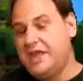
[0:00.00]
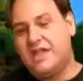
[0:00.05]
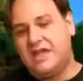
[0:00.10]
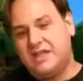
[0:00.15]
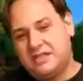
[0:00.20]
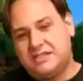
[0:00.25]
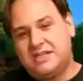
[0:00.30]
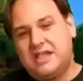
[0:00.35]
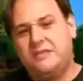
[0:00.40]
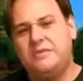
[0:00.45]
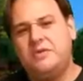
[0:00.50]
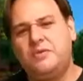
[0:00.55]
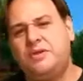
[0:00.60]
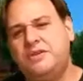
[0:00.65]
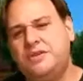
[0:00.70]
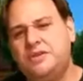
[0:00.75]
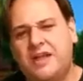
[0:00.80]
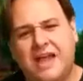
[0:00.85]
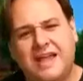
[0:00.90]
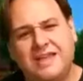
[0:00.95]
Tell me what
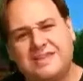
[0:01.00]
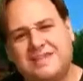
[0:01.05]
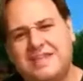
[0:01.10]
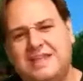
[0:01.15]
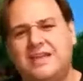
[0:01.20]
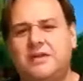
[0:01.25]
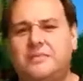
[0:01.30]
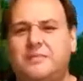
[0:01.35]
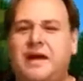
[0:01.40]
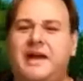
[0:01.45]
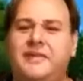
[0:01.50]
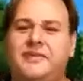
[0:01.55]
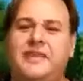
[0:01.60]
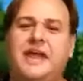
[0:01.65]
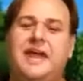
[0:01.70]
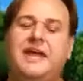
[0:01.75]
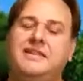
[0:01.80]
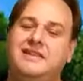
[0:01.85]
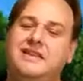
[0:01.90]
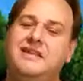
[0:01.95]
you guys think about
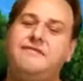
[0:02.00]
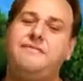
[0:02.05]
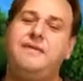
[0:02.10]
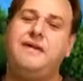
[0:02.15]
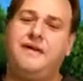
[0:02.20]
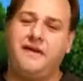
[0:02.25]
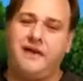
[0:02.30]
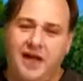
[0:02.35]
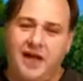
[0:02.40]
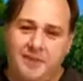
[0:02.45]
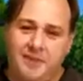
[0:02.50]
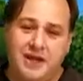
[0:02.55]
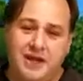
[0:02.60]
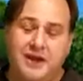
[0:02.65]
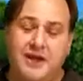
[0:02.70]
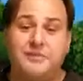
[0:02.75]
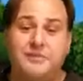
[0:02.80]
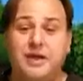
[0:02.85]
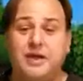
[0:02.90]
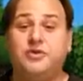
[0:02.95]
that. Leave me a comment
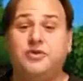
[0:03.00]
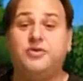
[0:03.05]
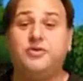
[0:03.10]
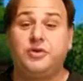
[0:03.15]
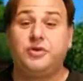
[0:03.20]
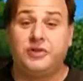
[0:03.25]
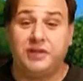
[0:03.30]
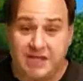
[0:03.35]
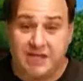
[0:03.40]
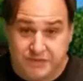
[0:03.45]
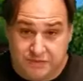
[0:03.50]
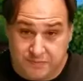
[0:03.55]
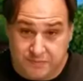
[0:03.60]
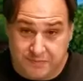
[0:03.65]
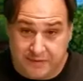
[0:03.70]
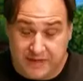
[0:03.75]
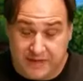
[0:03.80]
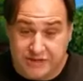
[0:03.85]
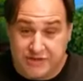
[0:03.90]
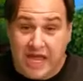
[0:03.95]
on my Google Classroom
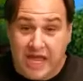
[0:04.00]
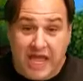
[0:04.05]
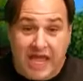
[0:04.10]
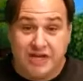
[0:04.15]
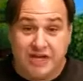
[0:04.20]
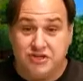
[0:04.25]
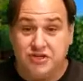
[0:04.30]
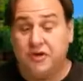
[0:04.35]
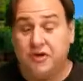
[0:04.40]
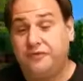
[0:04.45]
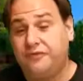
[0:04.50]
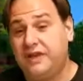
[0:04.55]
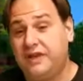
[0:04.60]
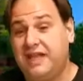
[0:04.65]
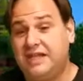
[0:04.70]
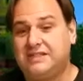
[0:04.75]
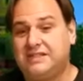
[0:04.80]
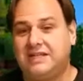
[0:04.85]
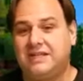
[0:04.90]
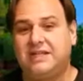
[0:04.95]
page, and don't
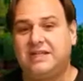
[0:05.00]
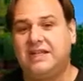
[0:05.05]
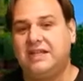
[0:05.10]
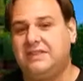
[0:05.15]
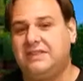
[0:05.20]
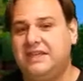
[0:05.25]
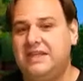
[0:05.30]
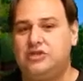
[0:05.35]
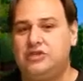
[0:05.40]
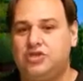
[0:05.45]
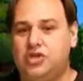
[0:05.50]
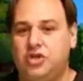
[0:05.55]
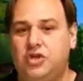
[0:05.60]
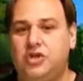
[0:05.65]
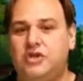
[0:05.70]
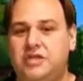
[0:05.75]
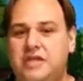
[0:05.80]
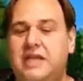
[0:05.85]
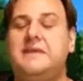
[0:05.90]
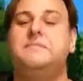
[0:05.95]
forget to click the
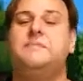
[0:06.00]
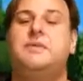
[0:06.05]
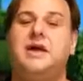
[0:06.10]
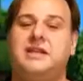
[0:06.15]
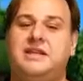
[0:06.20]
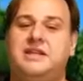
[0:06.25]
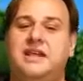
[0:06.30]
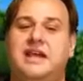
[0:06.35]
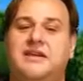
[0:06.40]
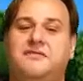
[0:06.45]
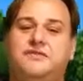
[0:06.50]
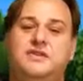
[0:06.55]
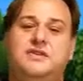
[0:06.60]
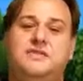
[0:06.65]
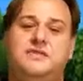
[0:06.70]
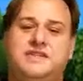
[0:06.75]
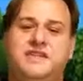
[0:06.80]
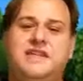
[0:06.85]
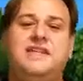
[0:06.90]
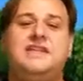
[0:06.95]
turned in button after you've
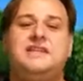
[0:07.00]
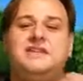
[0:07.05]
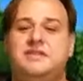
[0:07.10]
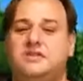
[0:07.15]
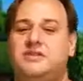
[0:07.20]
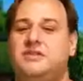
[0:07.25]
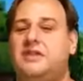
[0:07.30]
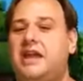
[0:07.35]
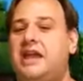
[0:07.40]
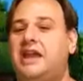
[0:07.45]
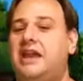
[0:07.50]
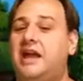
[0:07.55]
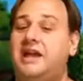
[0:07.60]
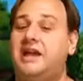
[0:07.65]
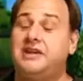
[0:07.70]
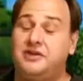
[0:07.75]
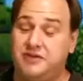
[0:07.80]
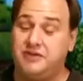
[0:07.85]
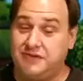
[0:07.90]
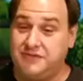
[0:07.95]
seen it so that I
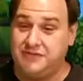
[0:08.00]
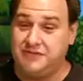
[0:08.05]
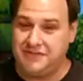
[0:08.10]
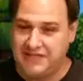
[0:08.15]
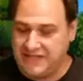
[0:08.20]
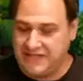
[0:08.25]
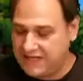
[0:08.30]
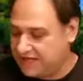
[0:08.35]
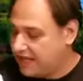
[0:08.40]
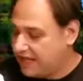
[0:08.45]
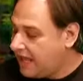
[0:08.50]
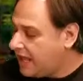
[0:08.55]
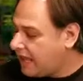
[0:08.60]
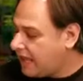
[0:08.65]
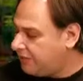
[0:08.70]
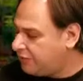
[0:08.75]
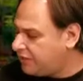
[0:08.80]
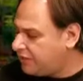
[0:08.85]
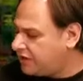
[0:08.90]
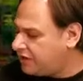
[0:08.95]
know you've seen it.
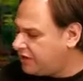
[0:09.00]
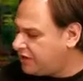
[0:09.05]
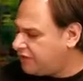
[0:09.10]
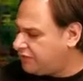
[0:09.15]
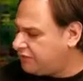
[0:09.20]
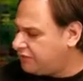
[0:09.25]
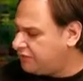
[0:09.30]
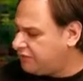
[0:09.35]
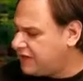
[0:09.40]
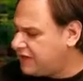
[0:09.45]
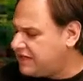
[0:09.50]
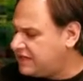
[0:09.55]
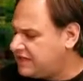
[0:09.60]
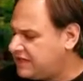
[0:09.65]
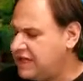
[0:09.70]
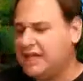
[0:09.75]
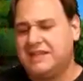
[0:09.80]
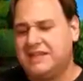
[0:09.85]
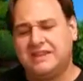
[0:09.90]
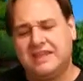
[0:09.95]
And we're going to read
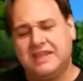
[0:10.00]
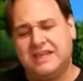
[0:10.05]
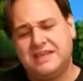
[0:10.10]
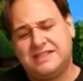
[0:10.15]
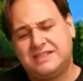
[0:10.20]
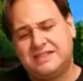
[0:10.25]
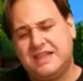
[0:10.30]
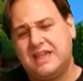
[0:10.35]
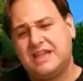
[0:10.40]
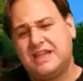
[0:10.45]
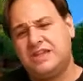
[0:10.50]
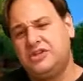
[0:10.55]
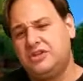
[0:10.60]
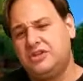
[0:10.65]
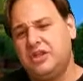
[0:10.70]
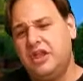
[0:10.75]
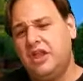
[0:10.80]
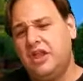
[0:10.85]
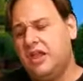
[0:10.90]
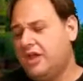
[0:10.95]
the
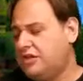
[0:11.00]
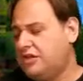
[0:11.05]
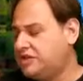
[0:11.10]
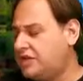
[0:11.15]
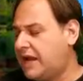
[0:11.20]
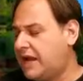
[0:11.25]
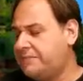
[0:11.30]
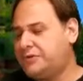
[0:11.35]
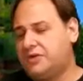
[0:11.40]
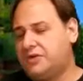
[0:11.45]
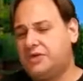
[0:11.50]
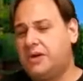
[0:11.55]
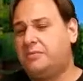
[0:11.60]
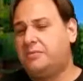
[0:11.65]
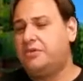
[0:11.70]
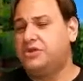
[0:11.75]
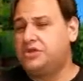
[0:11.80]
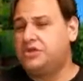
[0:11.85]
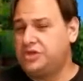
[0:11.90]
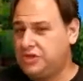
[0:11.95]
exciting chapter
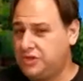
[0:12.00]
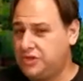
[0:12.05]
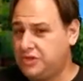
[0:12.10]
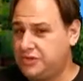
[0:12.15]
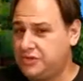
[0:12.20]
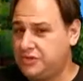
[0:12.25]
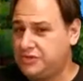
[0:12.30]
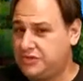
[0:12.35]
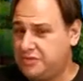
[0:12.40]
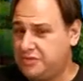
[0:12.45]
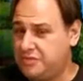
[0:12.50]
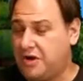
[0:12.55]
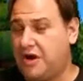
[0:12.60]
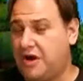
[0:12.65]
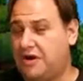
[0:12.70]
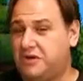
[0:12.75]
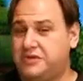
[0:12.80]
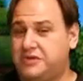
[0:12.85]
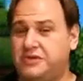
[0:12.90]
number 2 tomorrow.